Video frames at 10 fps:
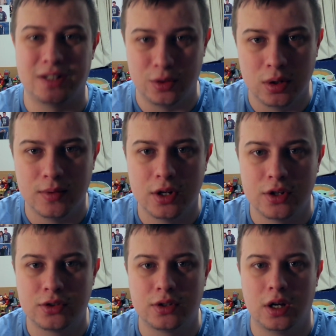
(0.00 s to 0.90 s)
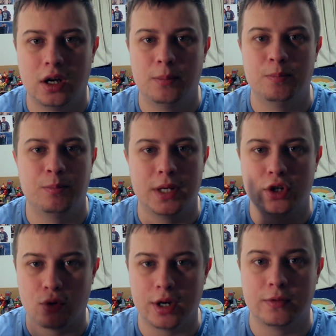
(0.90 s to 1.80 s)
universe being
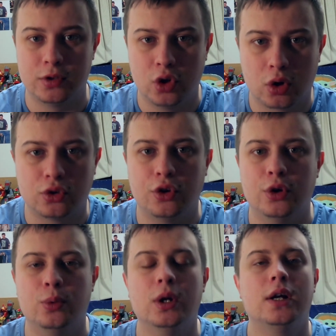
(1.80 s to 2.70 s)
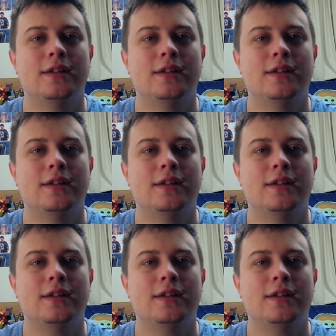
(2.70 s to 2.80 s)
created for Doctor Who,